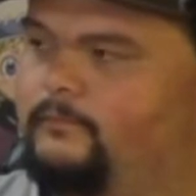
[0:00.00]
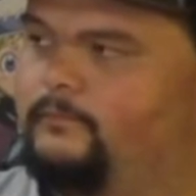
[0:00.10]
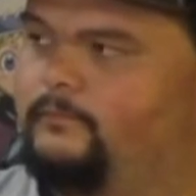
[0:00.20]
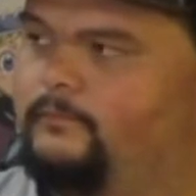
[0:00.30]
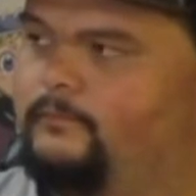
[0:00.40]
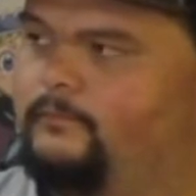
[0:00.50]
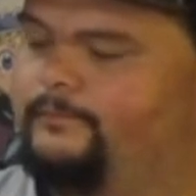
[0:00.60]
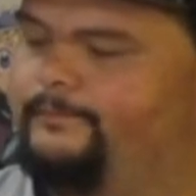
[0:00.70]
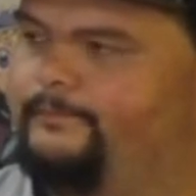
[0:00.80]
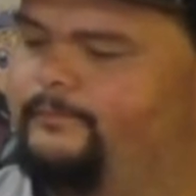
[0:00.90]

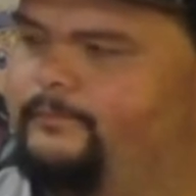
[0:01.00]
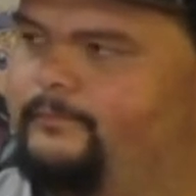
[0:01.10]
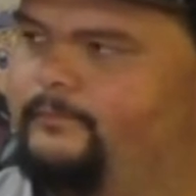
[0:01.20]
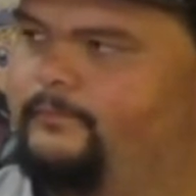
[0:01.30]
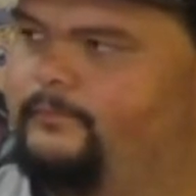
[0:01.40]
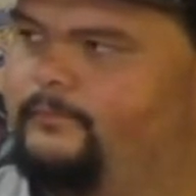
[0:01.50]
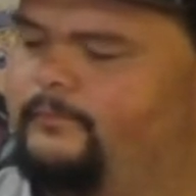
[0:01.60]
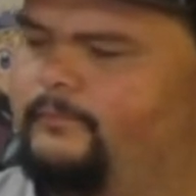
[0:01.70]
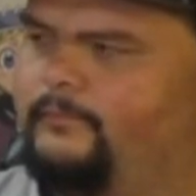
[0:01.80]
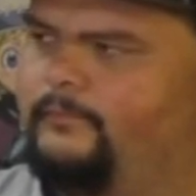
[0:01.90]

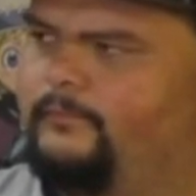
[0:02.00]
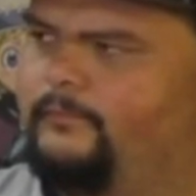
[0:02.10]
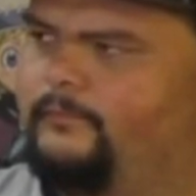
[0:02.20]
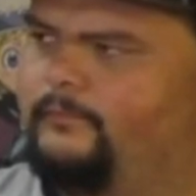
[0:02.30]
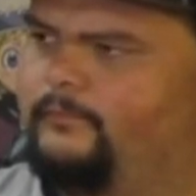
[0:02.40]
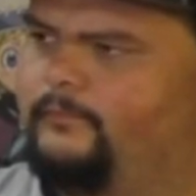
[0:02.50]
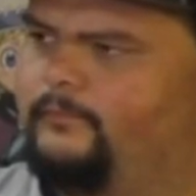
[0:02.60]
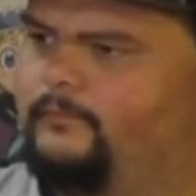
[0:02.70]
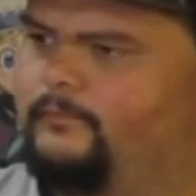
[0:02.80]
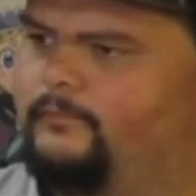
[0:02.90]

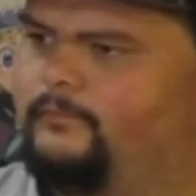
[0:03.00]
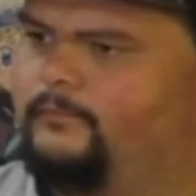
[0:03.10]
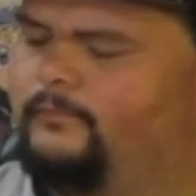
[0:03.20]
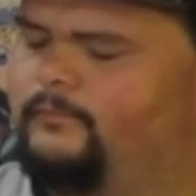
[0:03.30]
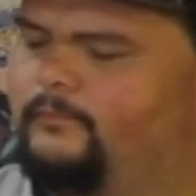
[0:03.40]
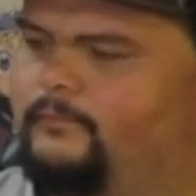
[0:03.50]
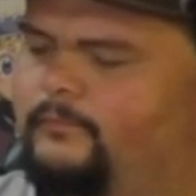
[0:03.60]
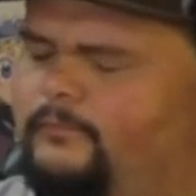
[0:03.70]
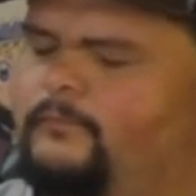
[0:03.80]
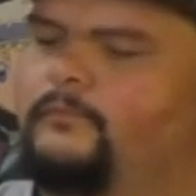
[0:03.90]

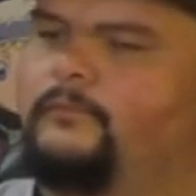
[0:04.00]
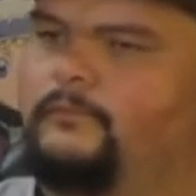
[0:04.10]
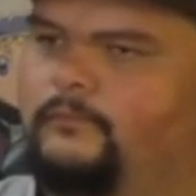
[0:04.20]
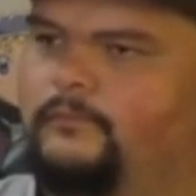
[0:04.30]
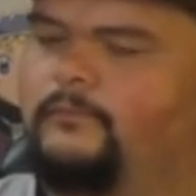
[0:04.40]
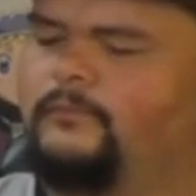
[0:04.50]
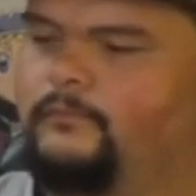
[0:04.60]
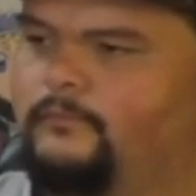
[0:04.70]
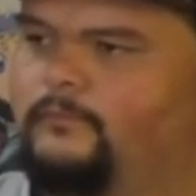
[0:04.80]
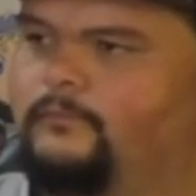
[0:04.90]

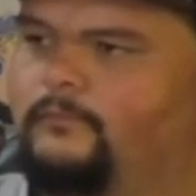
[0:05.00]
(silent)